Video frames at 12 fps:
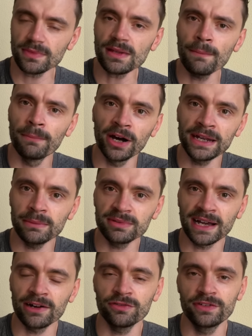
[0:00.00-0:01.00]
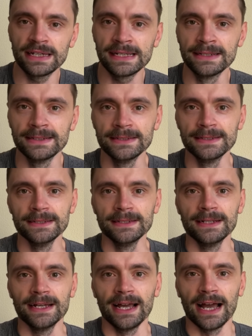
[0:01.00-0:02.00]
My name's Alfie.
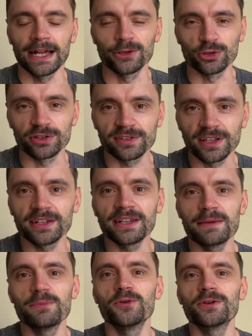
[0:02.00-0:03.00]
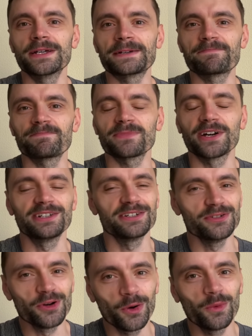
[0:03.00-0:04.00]
And on a Sunday morning, I did
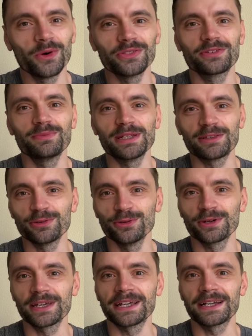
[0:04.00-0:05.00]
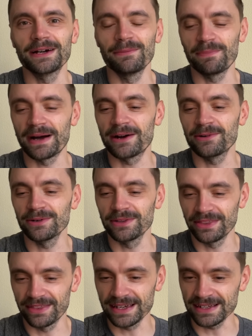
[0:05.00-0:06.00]
not want to be talking about
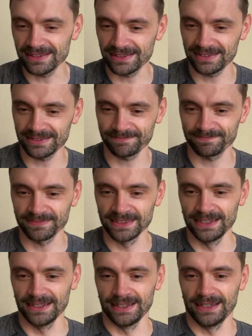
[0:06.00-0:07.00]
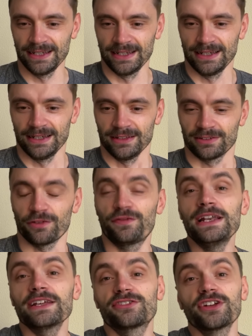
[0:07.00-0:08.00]
this. So
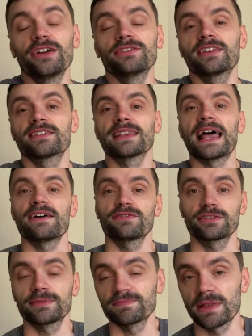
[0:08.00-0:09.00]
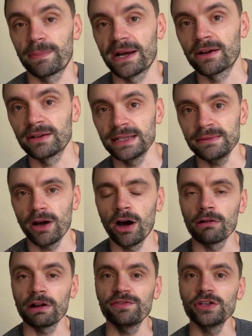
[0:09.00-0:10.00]
Felix Jones has left, apparently.
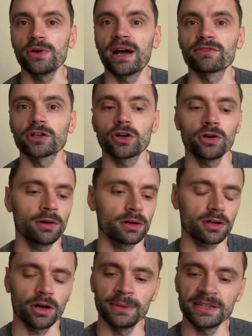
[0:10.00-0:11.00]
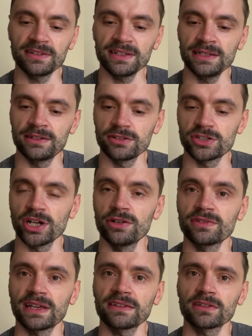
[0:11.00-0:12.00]
RFU haven't commented,
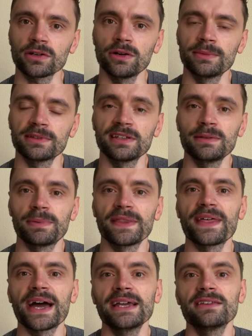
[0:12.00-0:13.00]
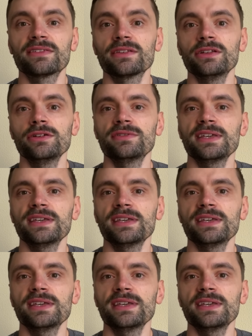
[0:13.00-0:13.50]
Jones hasn't commented, but that is the news.